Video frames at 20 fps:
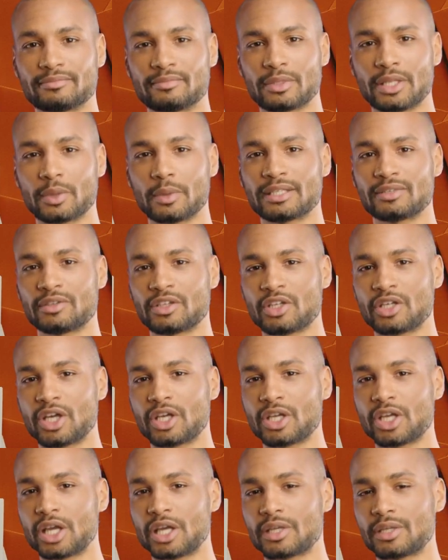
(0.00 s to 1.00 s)
But before you
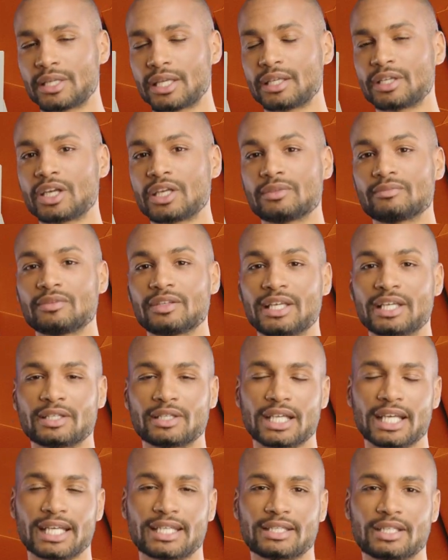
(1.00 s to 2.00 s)
go, don't forget
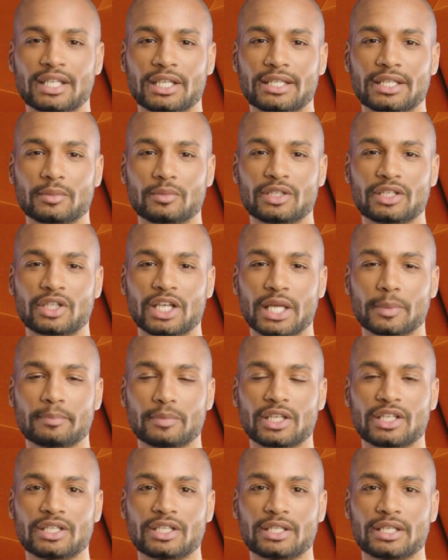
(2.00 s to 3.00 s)
to hit that subscribe
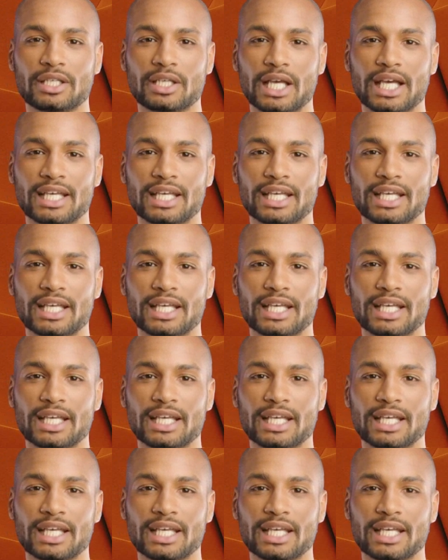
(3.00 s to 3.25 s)
button